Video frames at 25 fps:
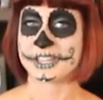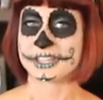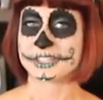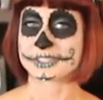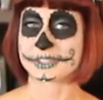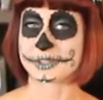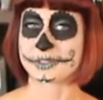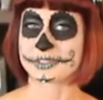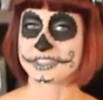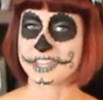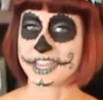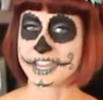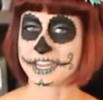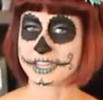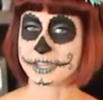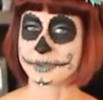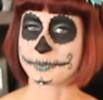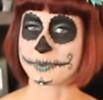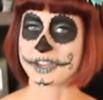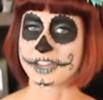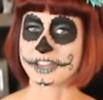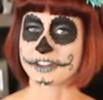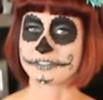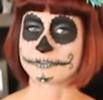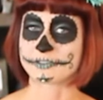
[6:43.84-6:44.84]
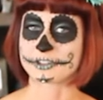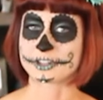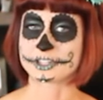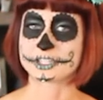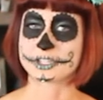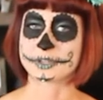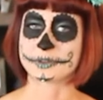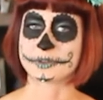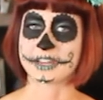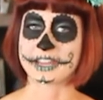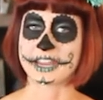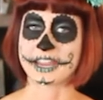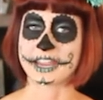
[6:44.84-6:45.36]
So thank you again for
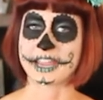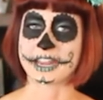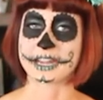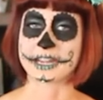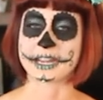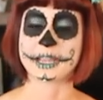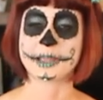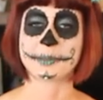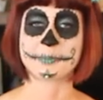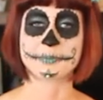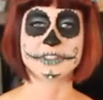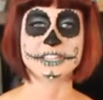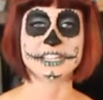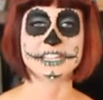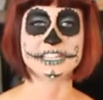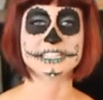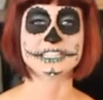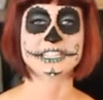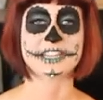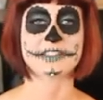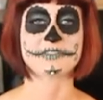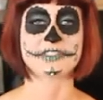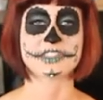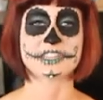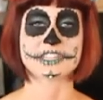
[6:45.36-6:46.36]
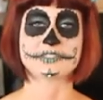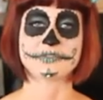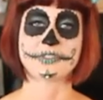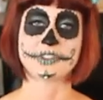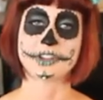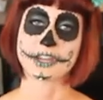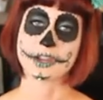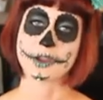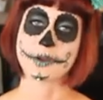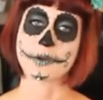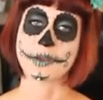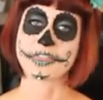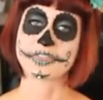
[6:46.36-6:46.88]
tuning in. Please give this
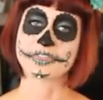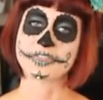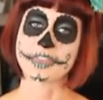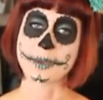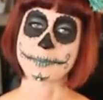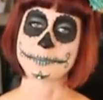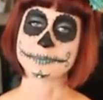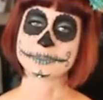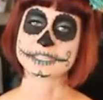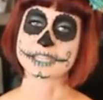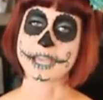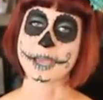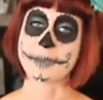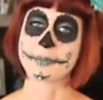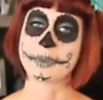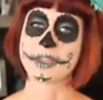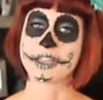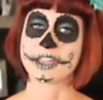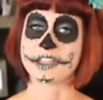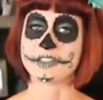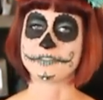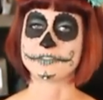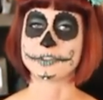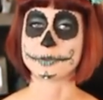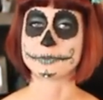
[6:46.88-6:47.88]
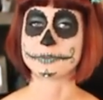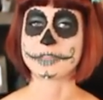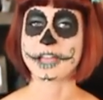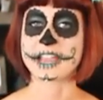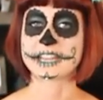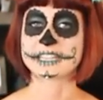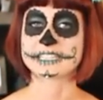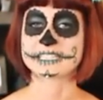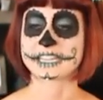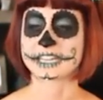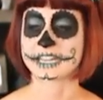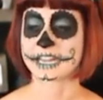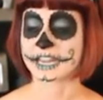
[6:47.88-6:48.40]
video a thumbs up if you
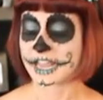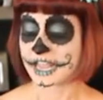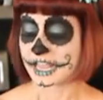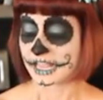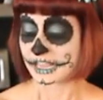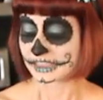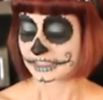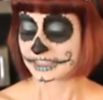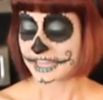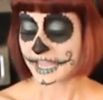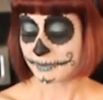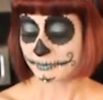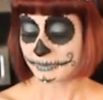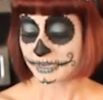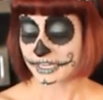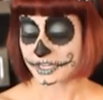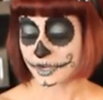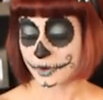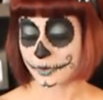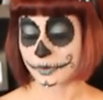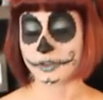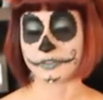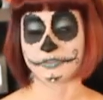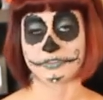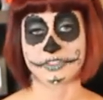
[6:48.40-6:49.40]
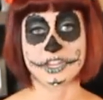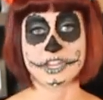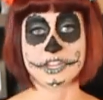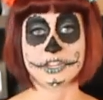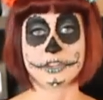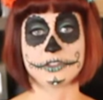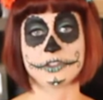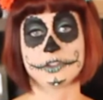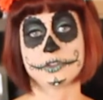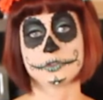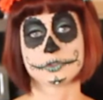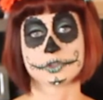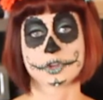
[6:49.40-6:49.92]
liked it. Let me know if
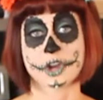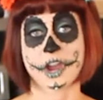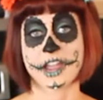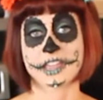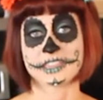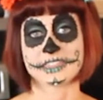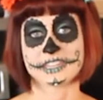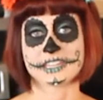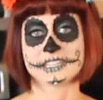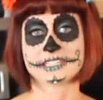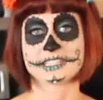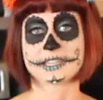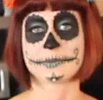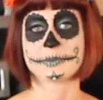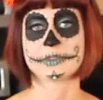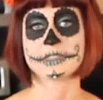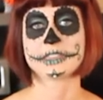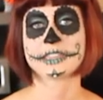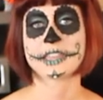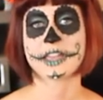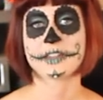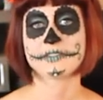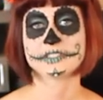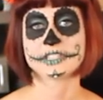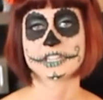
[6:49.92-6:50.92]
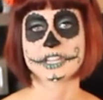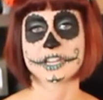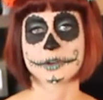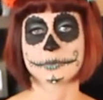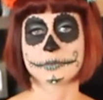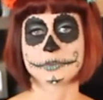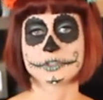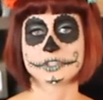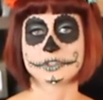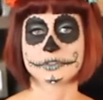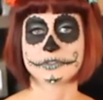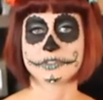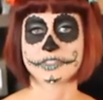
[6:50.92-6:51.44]
you tried these. I would love to hear
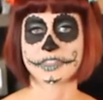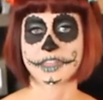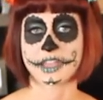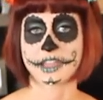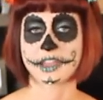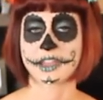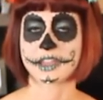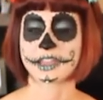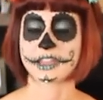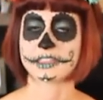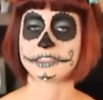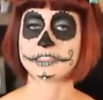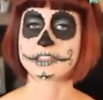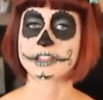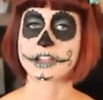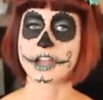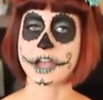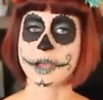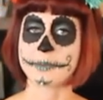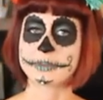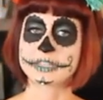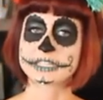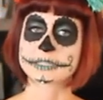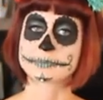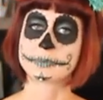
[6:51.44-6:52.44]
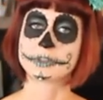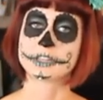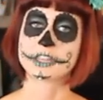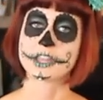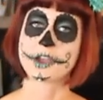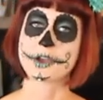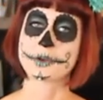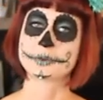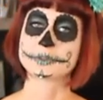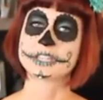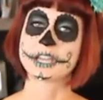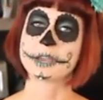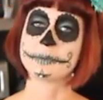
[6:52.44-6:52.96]
what you think. In the comments
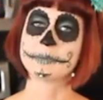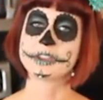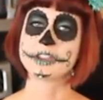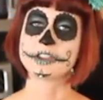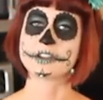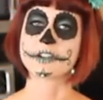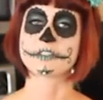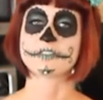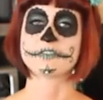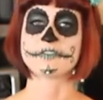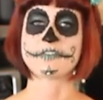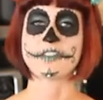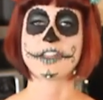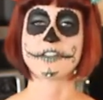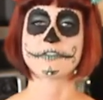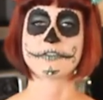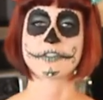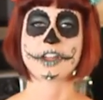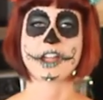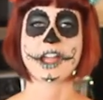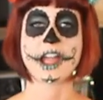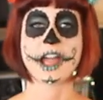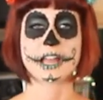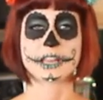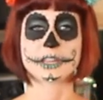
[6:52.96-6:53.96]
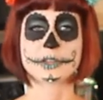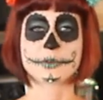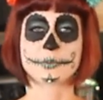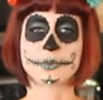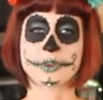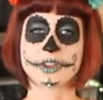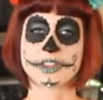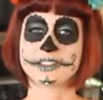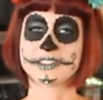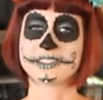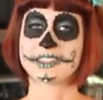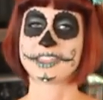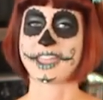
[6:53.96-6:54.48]
below, tell me your favorite
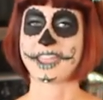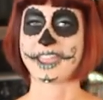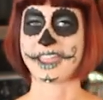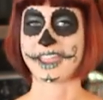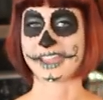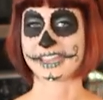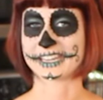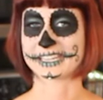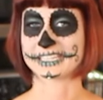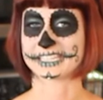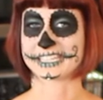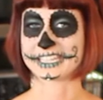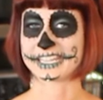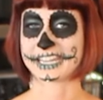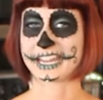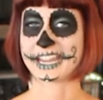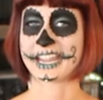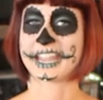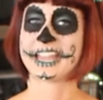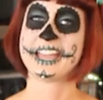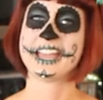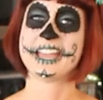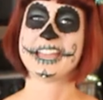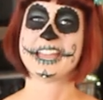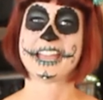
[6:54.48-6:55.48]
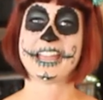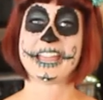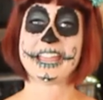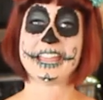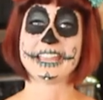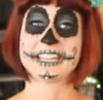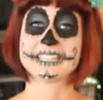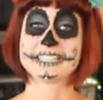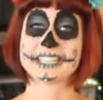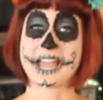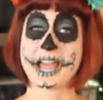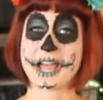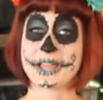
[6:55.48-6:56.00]
Halloween candy.
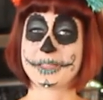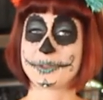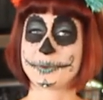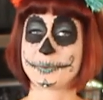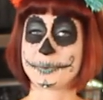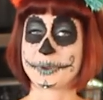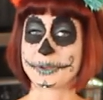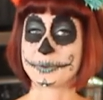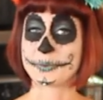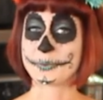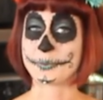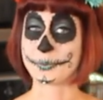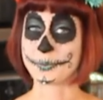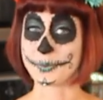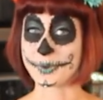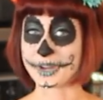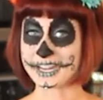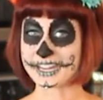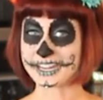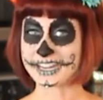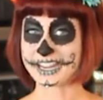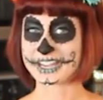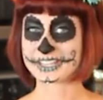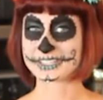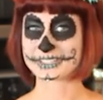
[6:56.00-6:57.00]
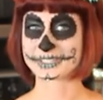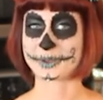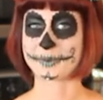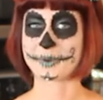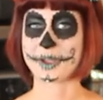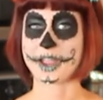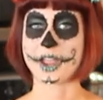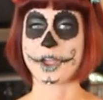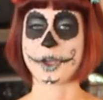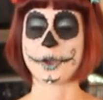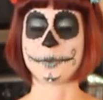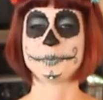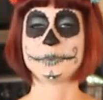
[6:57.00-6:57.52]
It's Halloween week, so I
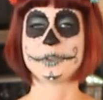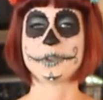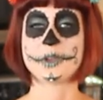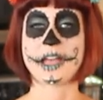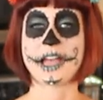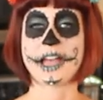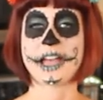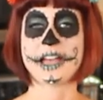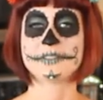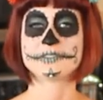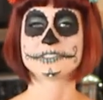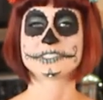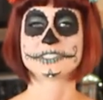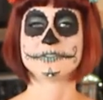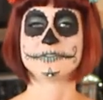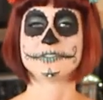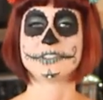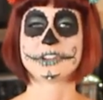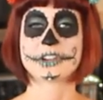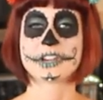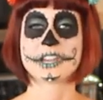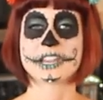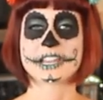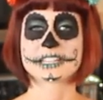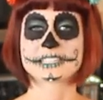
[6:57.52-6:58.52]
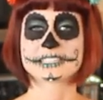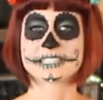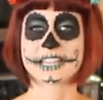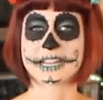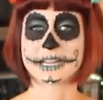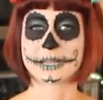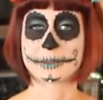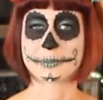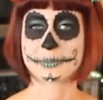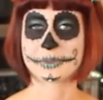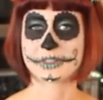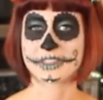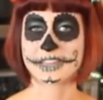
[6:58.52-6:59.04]
hope you have some very
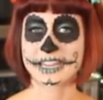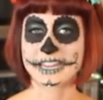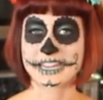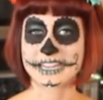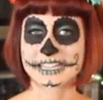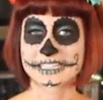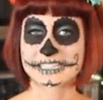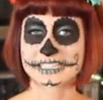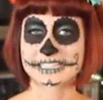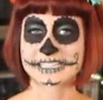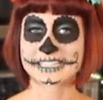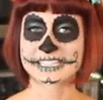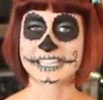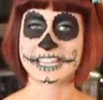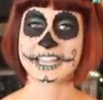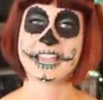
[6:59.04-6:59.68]
exciting plans.